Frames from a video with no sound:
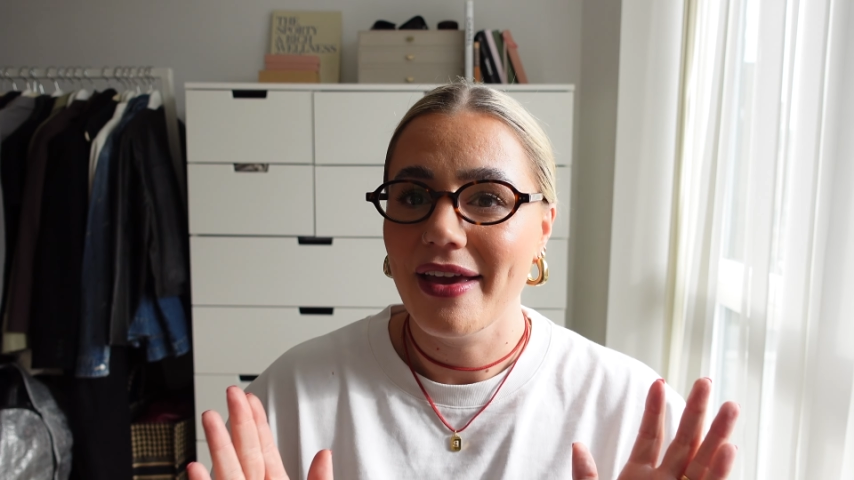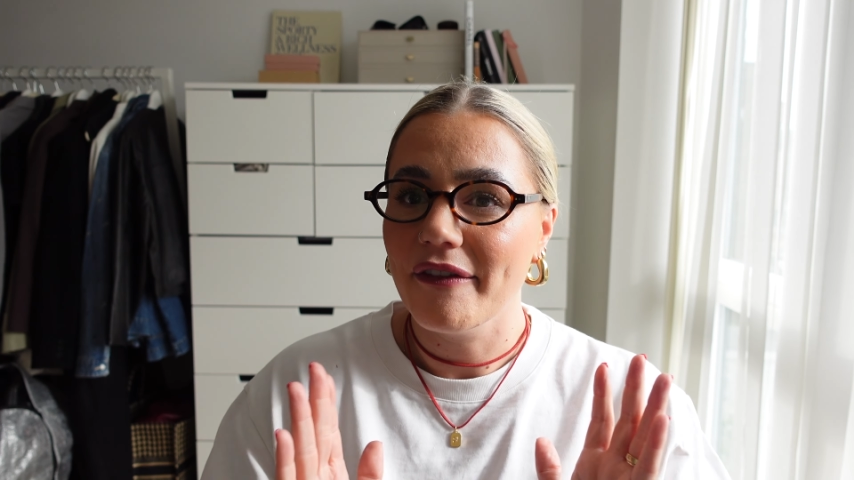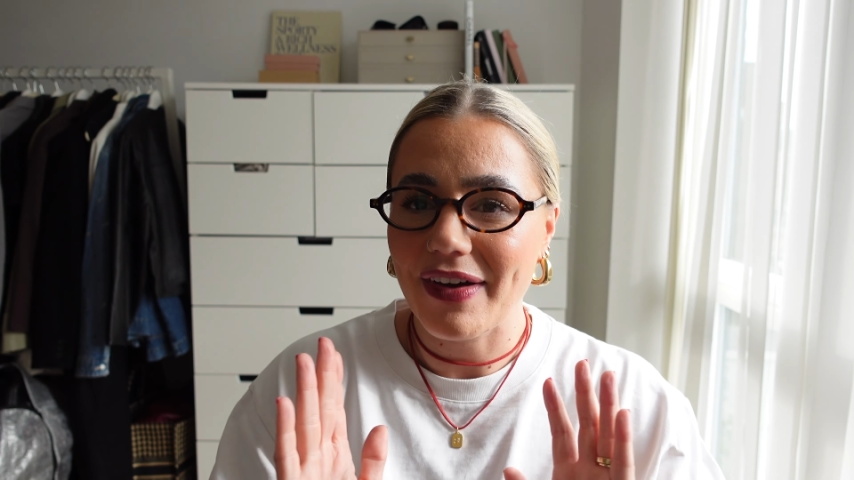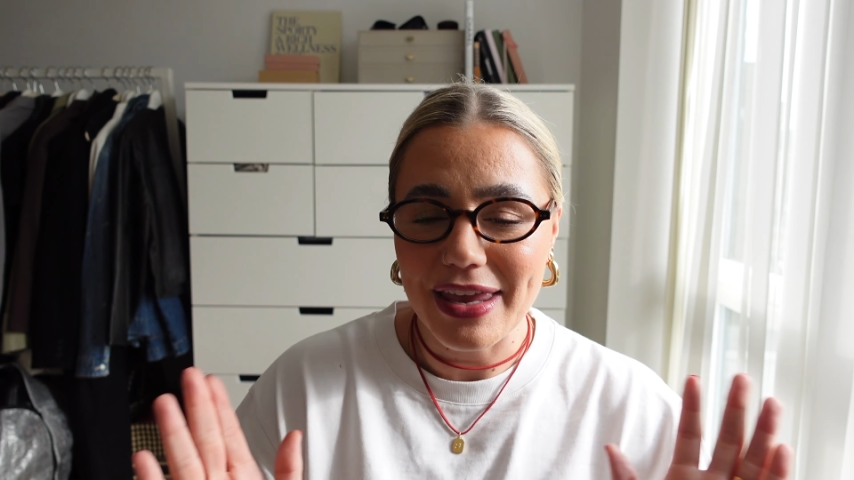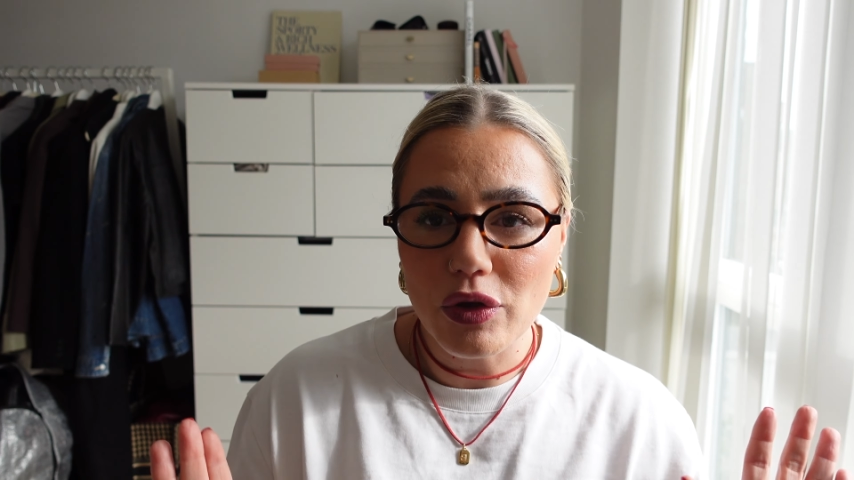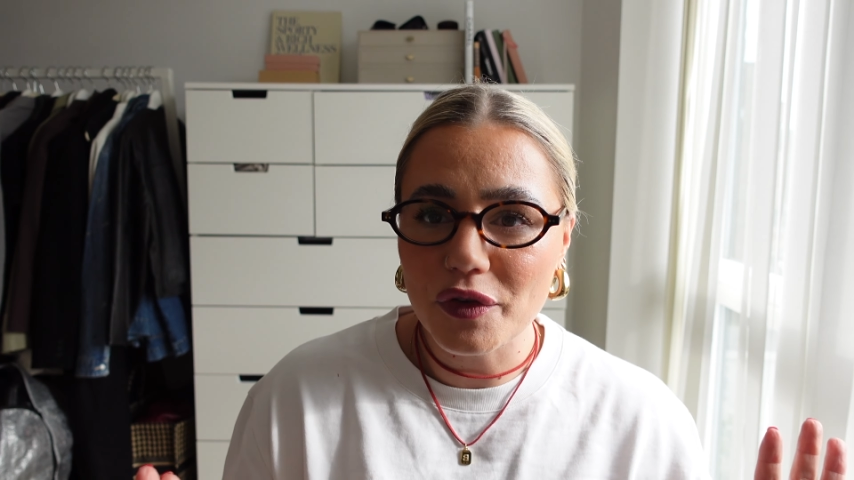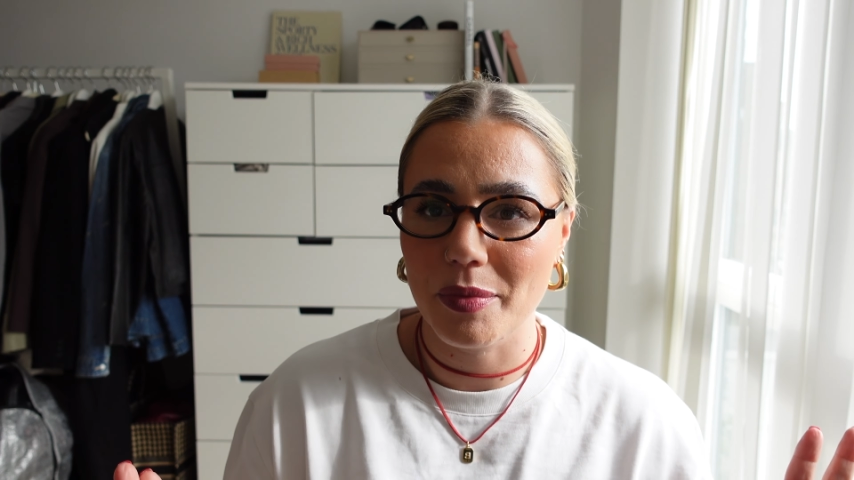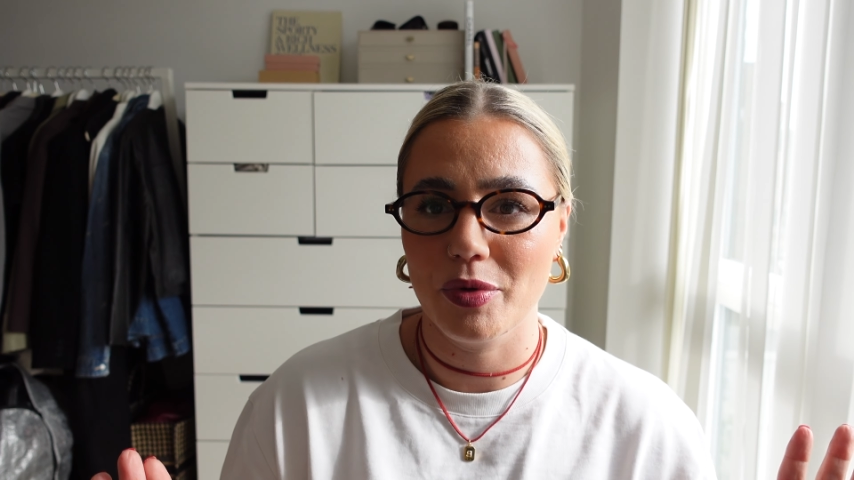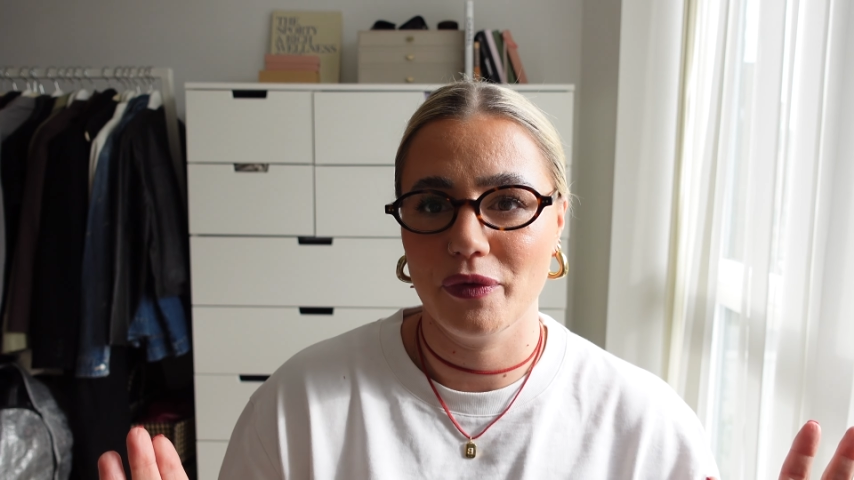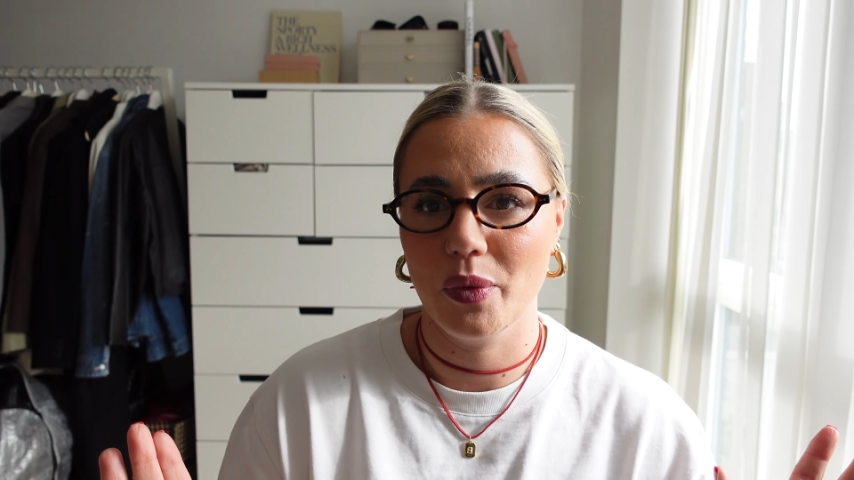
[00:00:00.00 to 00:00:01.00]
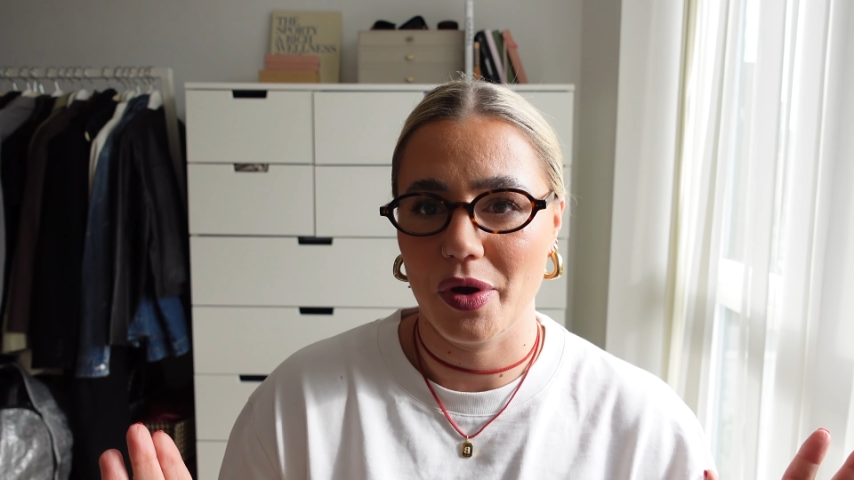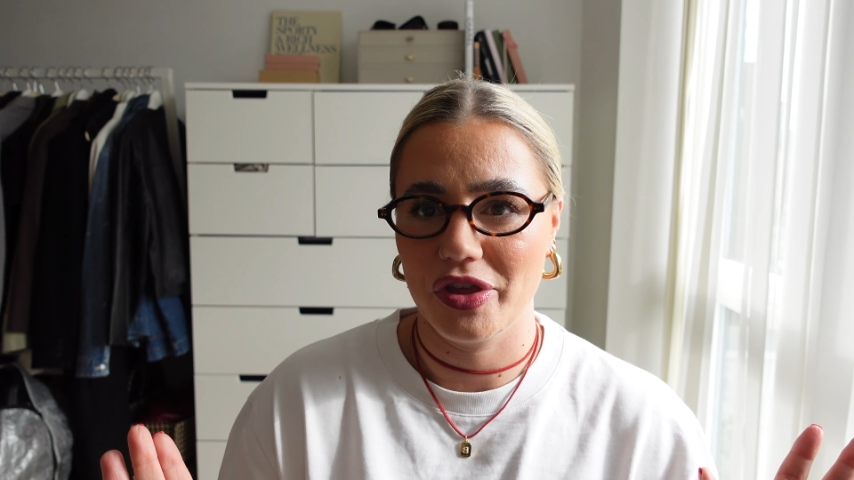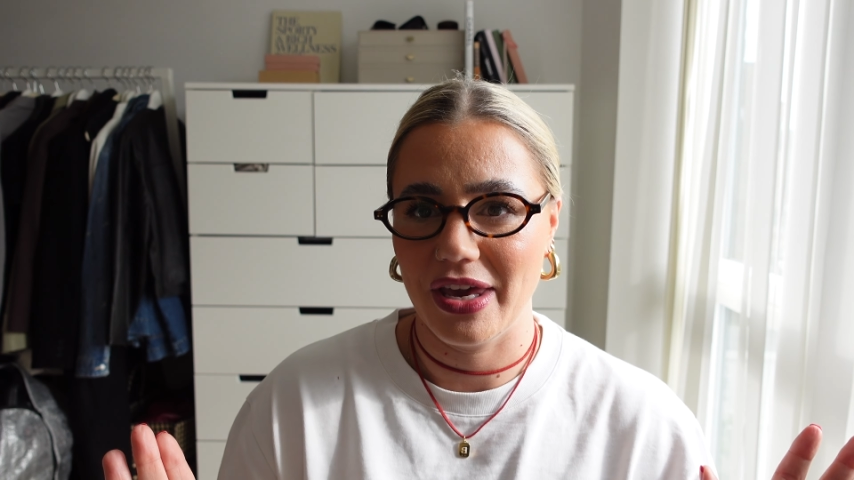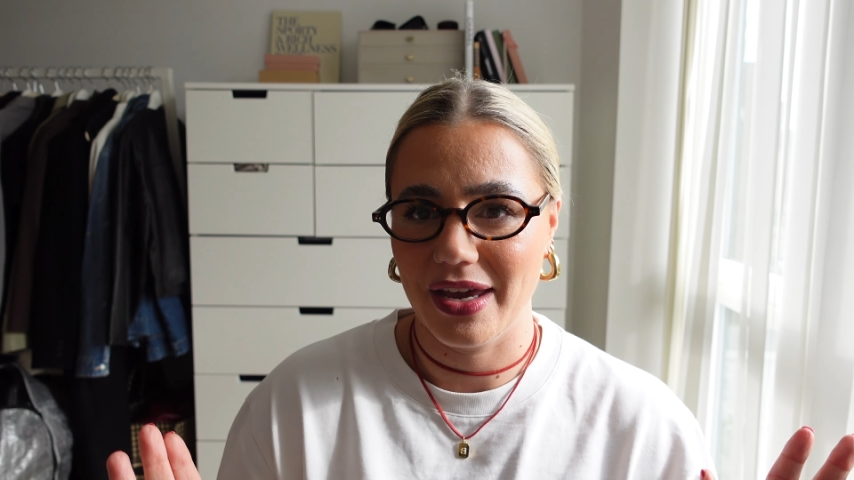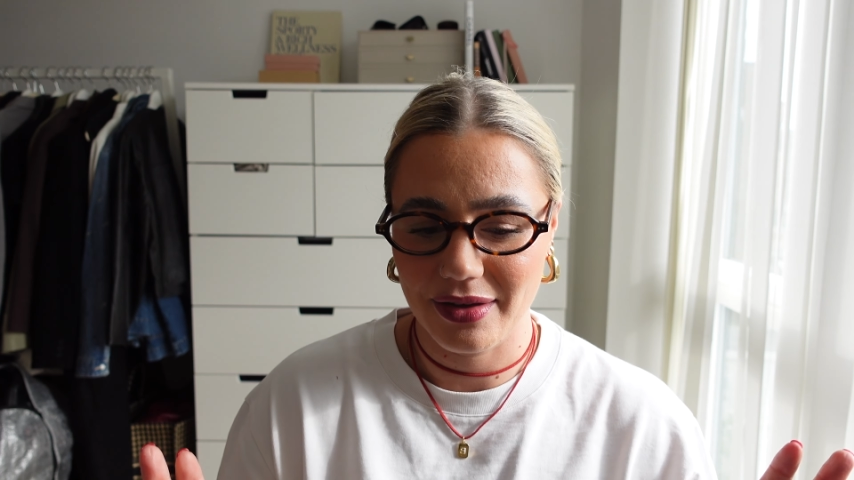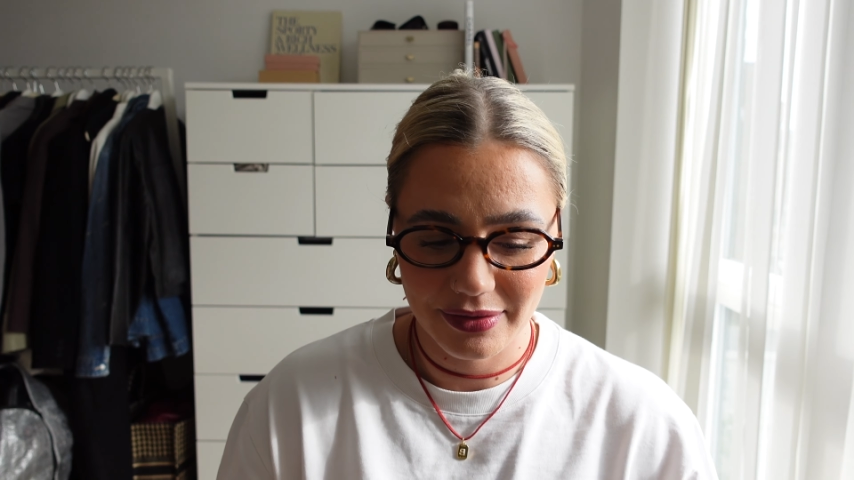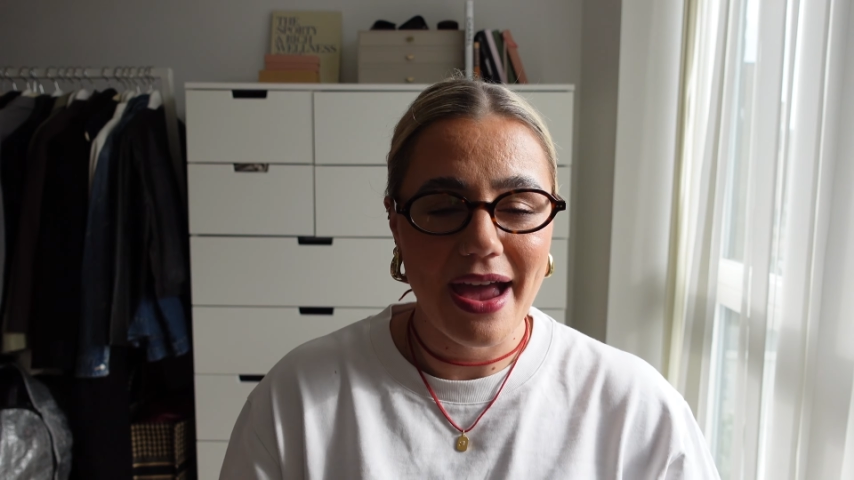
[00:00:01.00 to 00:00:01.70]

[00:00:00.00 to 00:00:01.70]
Thank you so much for watching.